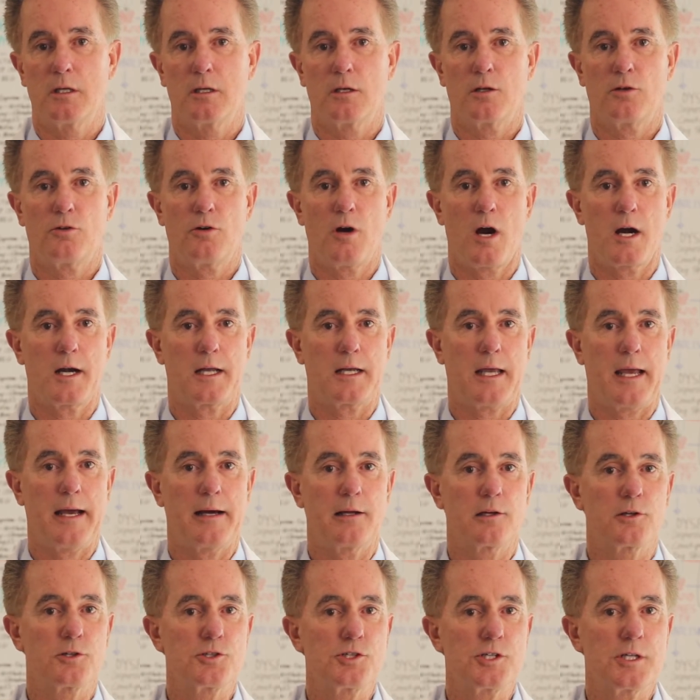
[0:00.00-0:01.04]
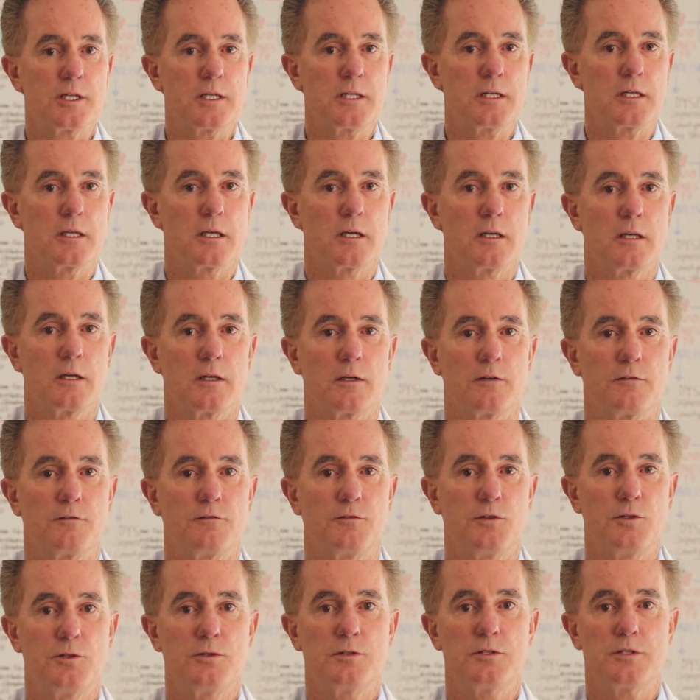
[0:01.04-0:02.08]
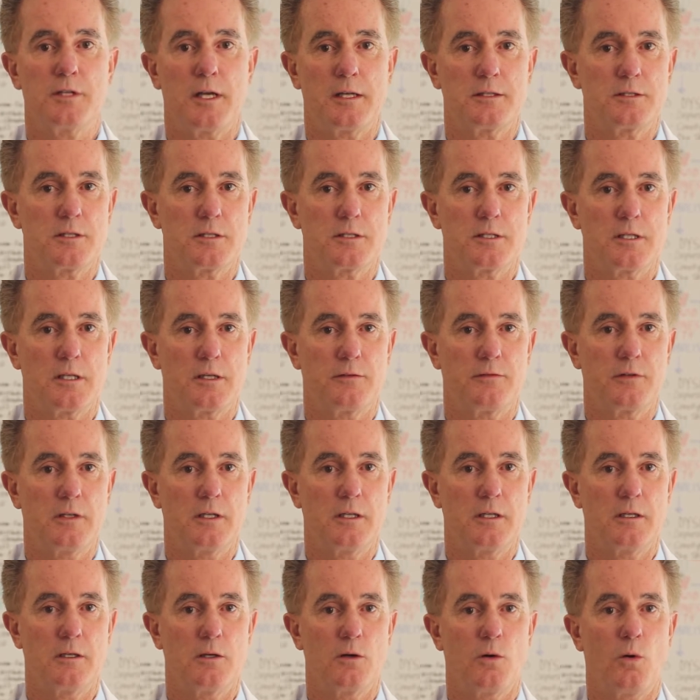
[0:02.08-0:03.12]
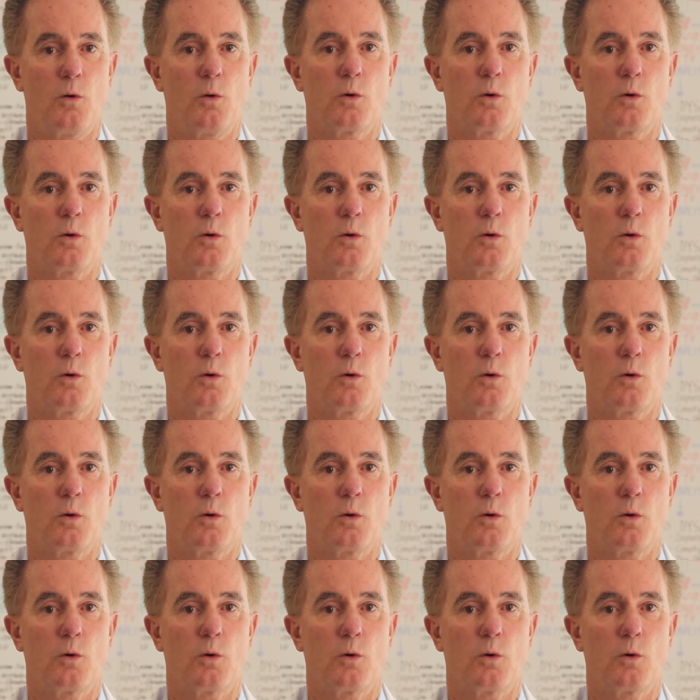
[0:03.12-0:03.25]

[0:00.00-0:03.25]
chronic allergy, food sensitivity,